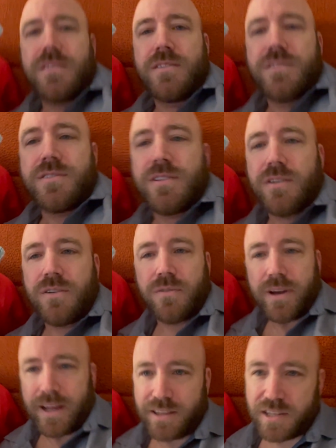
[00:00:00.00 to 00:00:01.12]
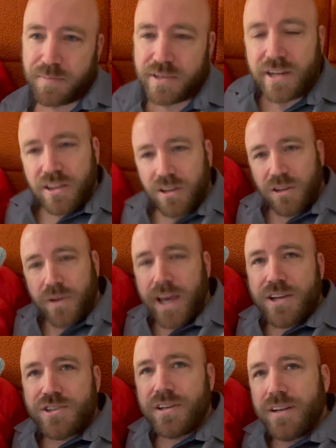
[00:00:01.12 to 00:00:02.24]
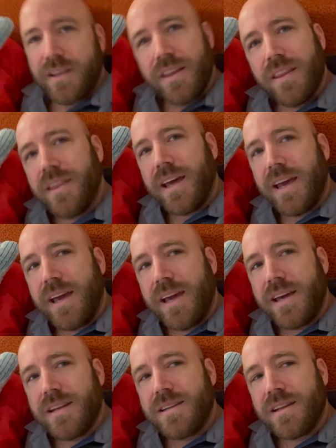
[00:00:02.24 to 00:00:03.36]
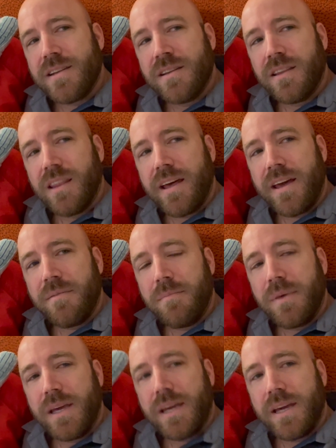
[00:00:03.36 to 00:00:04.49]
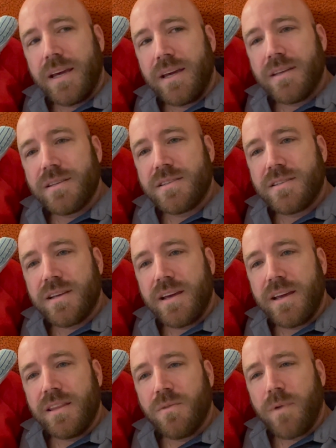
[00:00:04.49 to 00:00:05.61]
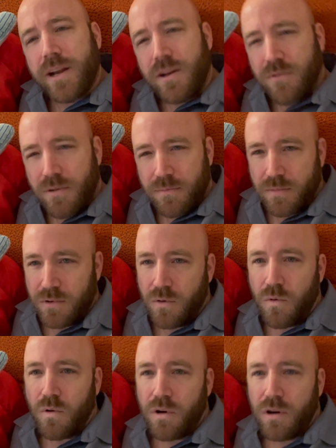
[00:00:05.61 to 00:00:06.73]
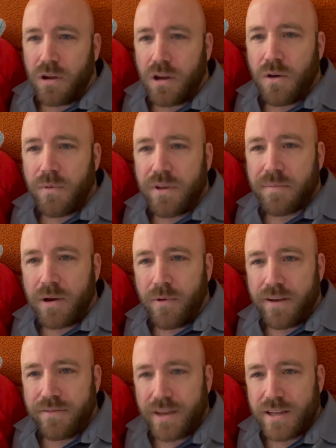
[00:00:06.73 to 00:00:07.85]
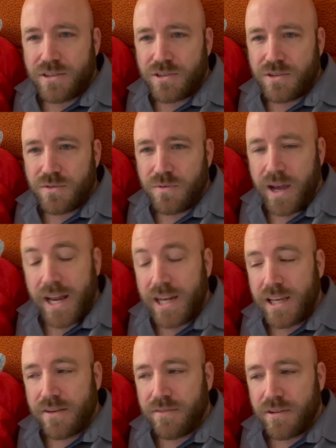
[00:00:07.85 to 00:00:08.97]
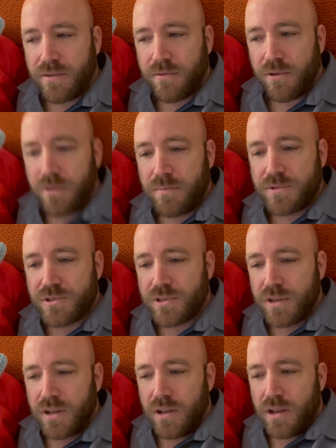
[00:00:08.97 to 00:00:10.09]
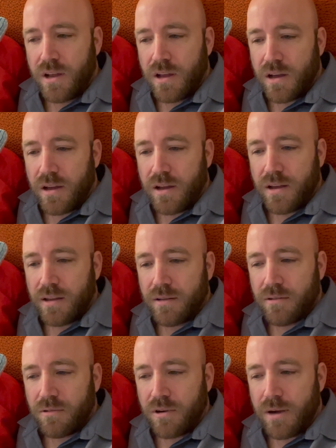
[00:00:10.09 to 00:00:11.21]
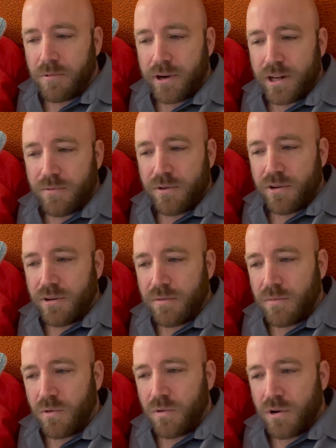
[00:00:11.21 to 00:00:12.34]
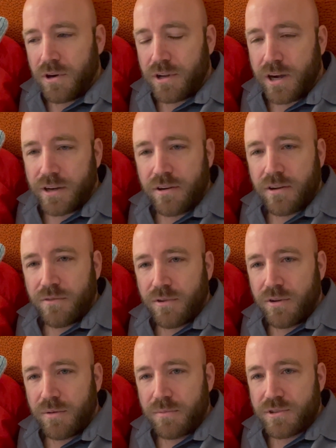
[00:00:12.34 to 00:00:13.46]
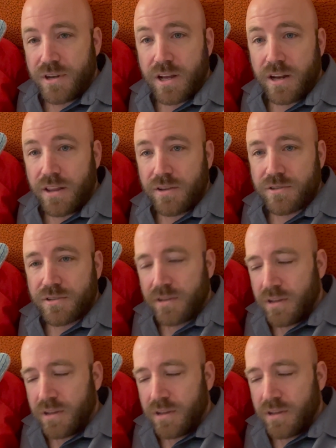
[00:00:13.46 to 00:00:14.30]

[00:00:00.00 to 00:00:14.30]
So at this particular location, they didn't let me sit in the waiting room or go with my wife into any of the rooms uh, or operating room or doctor rooms, none of those.